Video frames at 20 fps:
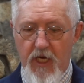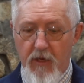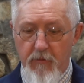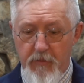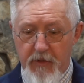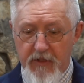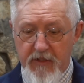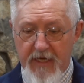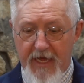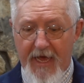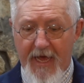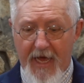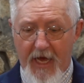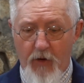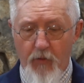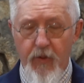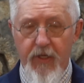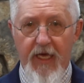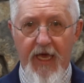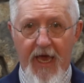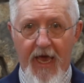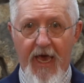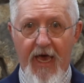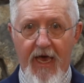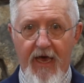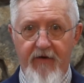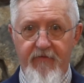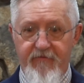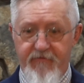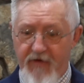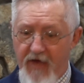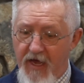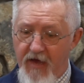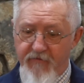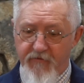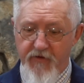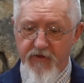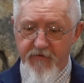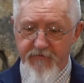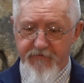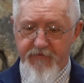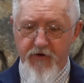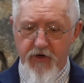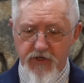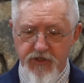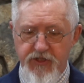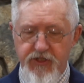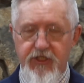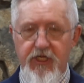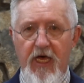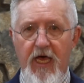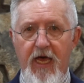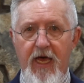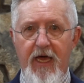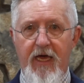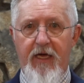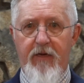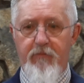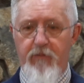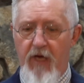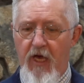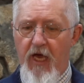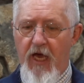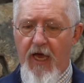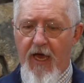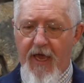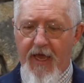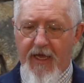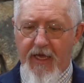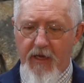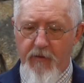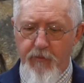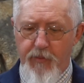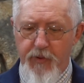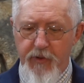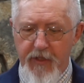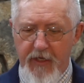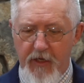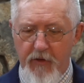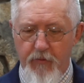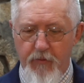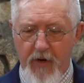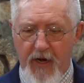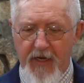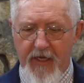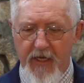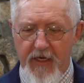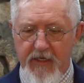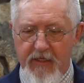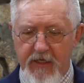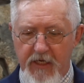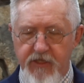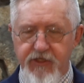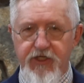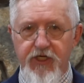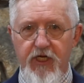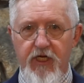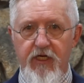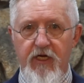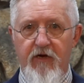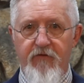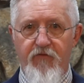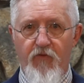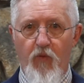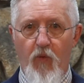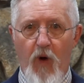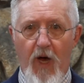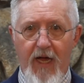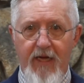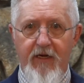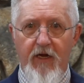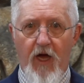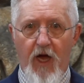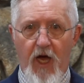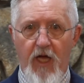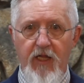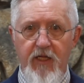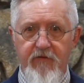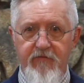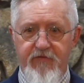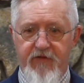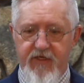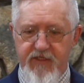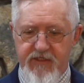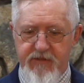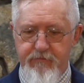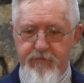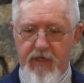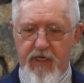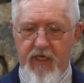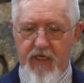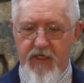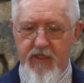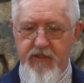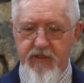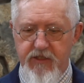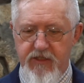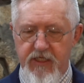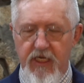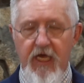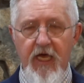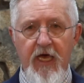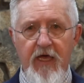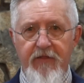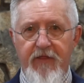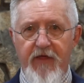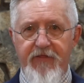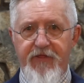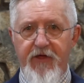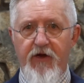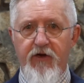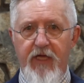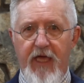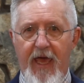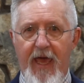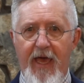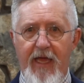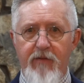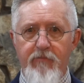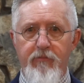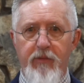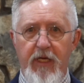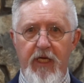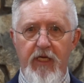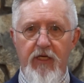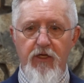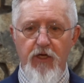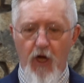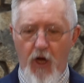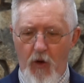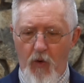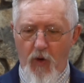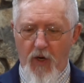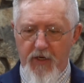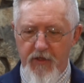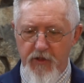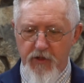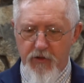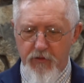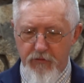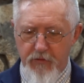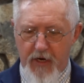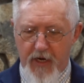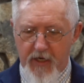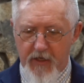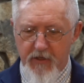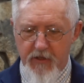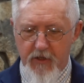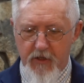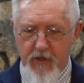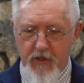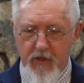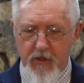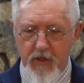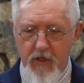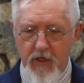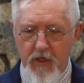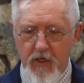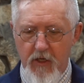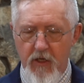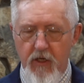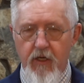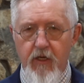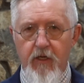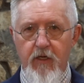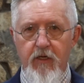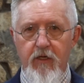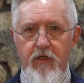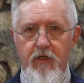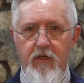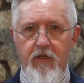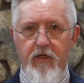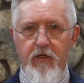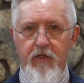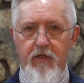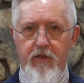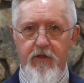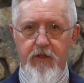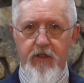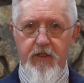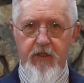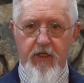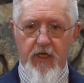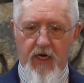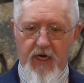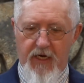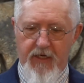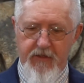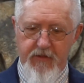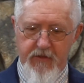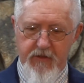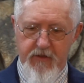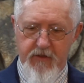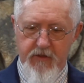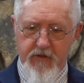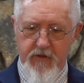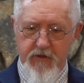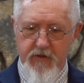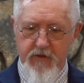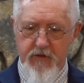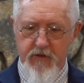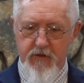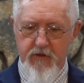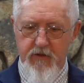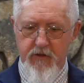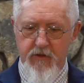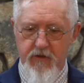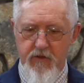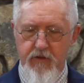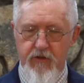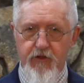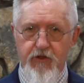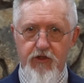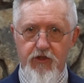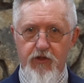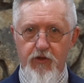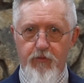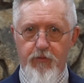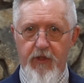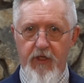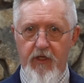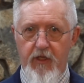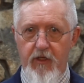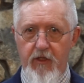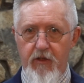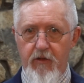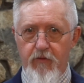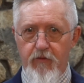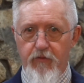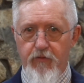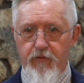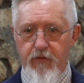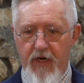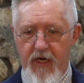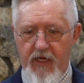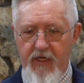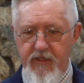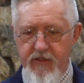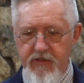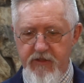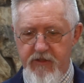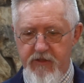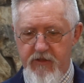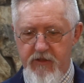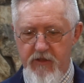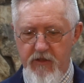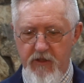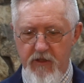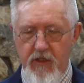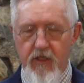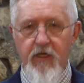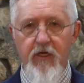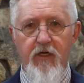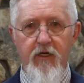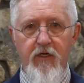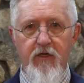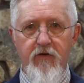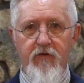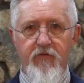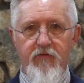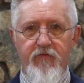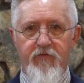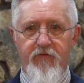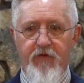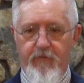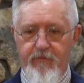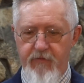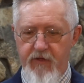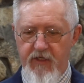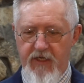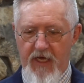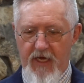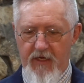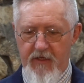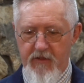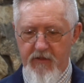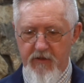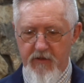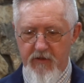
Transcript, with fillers: But now we have, for the first time, a complete recognition of what all of this means that there can be no one greater than God to be raised from the dead.